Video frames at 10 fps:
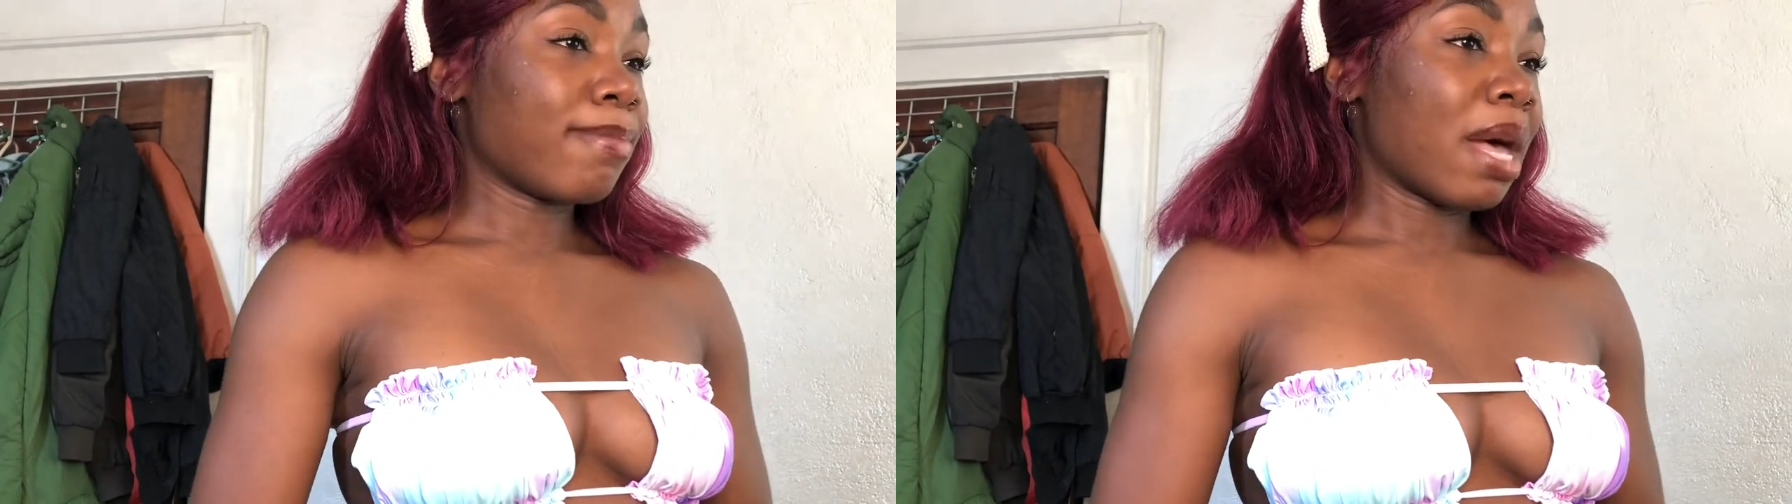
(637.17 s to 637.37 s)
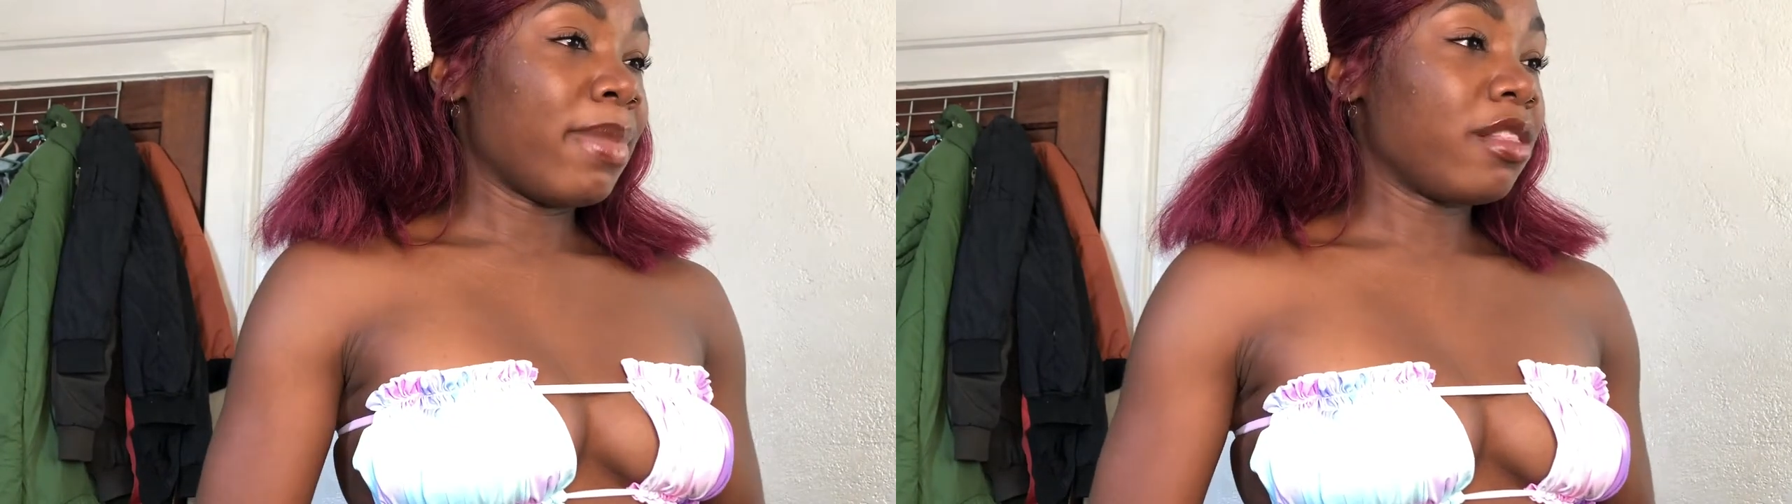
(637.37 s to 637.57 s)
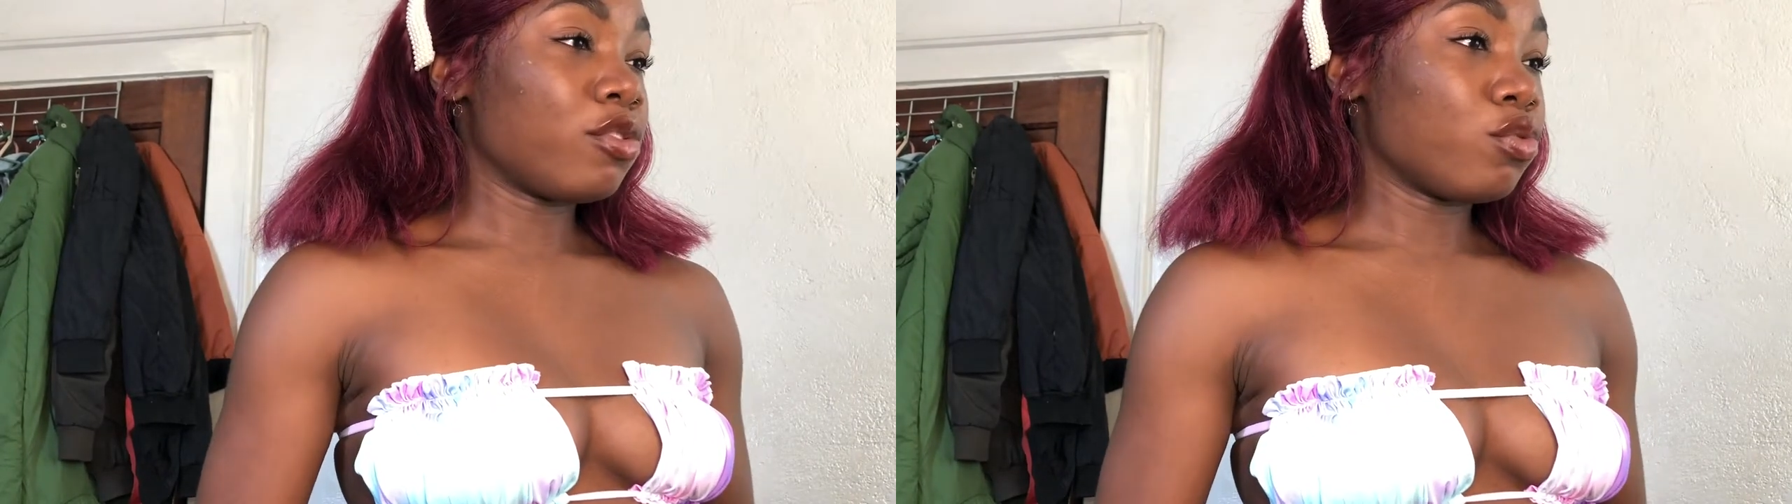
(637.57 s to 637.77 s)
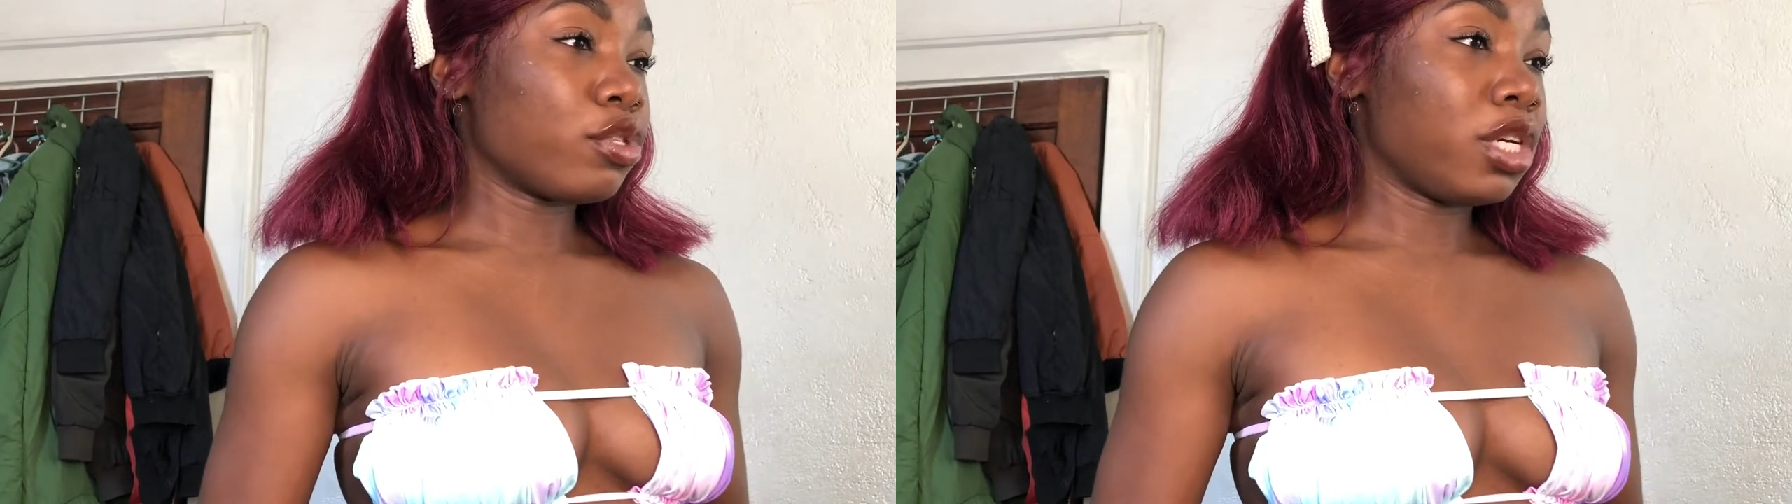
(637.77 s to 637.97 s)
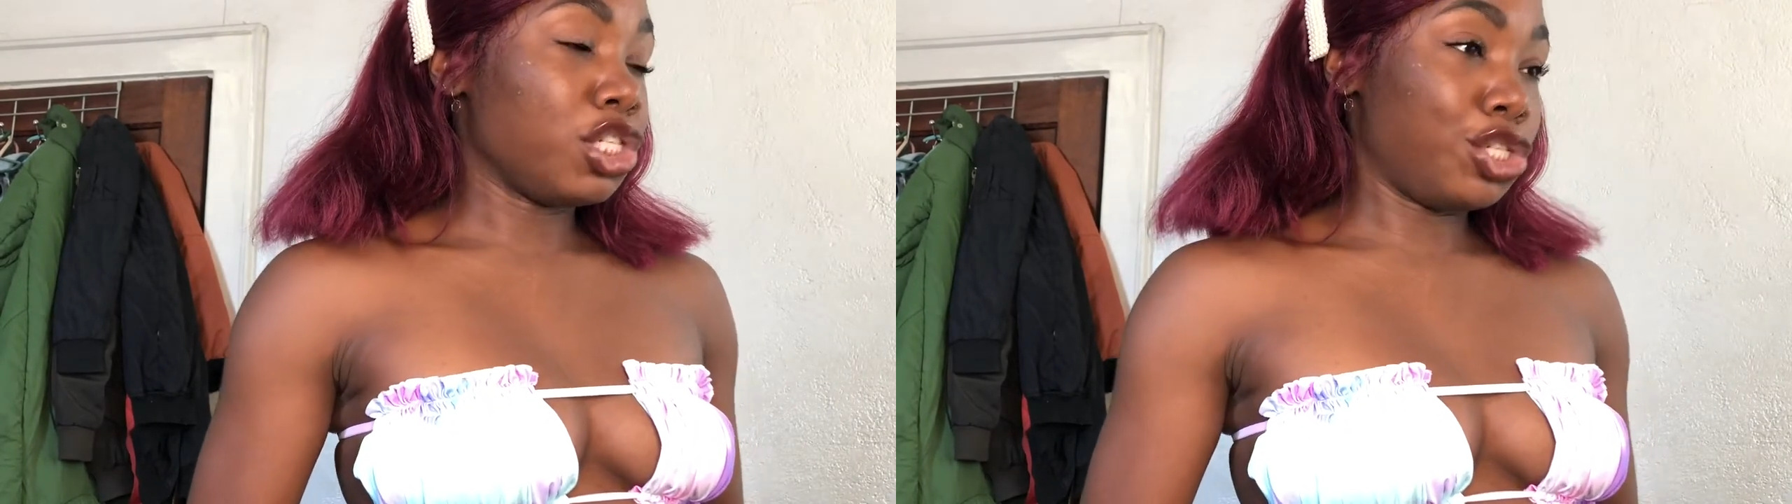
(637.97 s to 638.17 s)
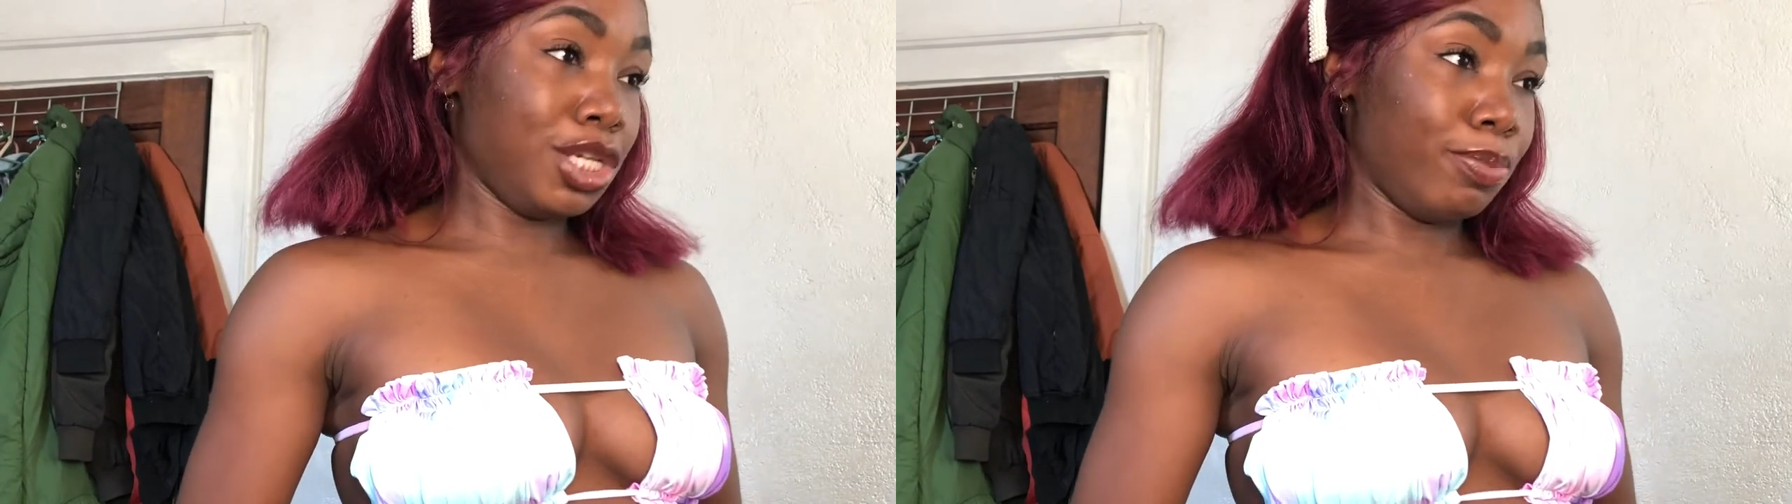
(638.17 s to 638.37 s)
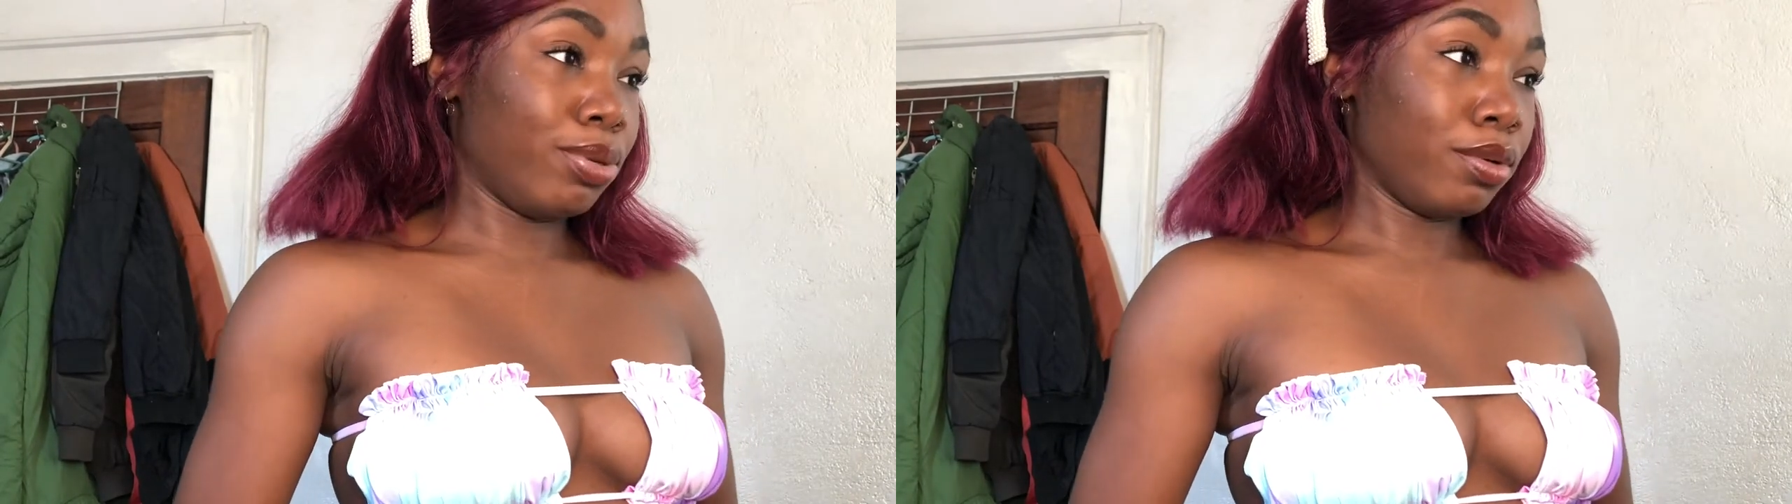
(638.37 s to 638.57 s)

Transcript: my bathing suits looking cheap.